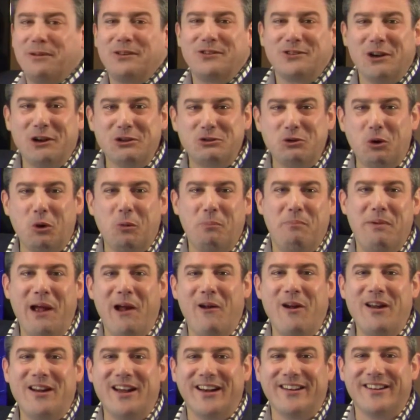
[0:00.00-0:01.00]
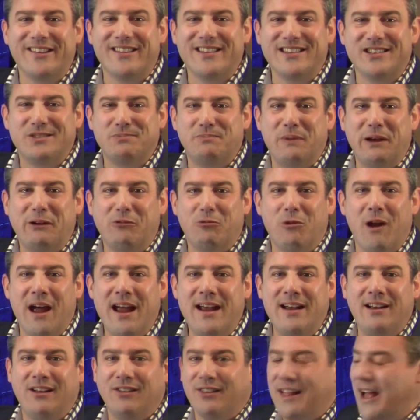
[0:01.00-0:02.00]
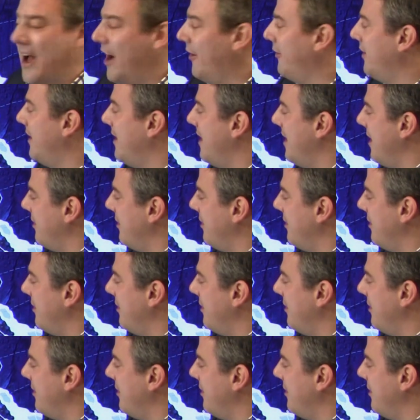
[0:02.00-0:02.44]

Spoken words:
So it's all buried under this big rain cloud